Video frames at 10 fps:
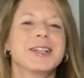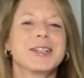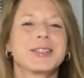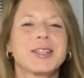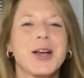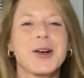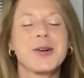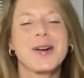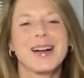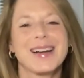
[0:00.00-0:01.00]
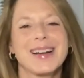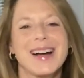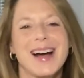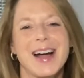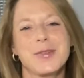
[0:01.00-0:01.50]
So
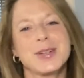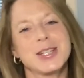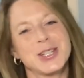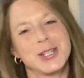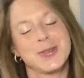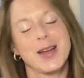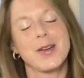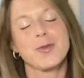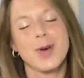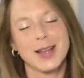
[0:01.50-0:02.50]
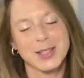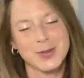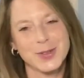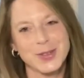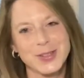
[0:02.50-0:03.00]
I wish you a
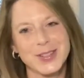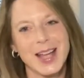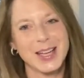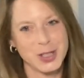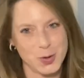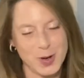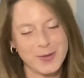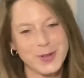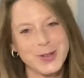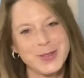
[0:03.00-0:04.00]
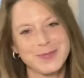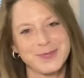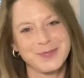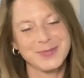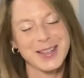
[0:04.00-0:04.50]
restful and joyful
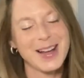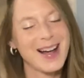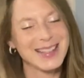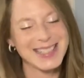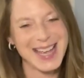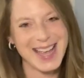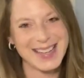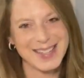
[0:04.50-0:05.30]
holiday.